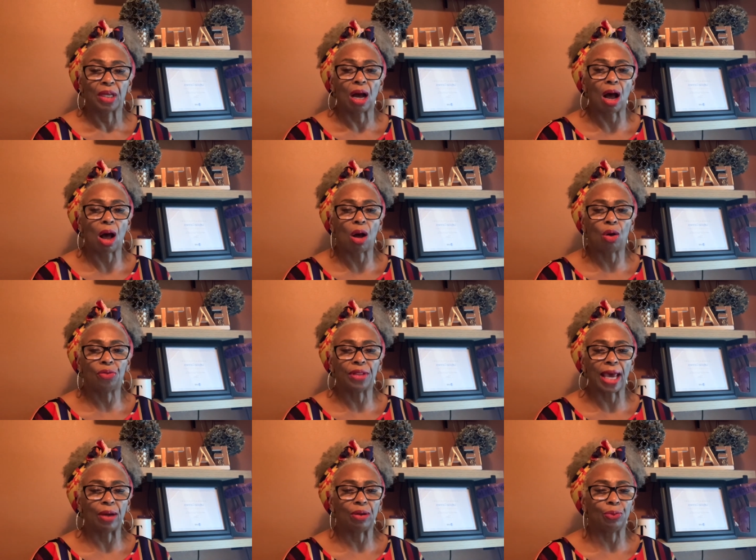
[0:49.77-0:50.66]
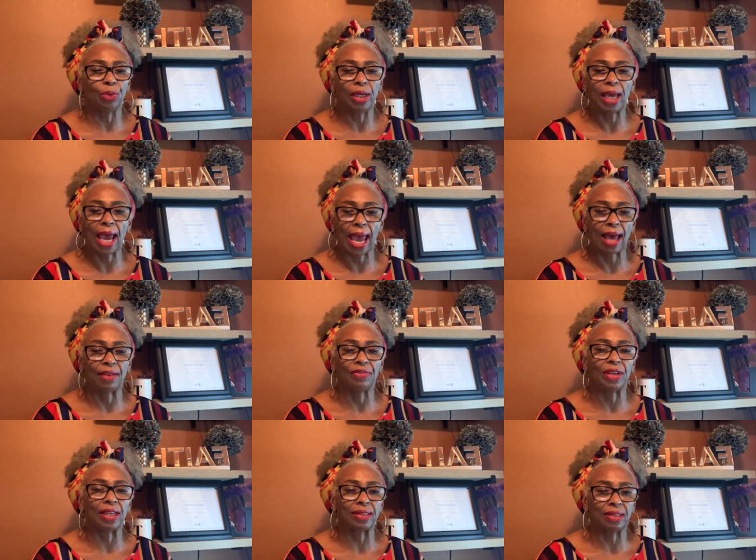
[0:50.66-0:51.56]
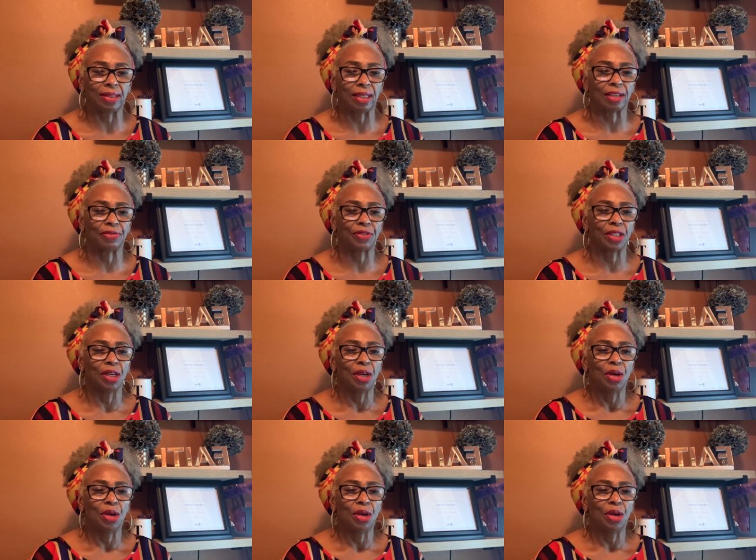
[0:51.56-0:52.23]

All that we have is gift.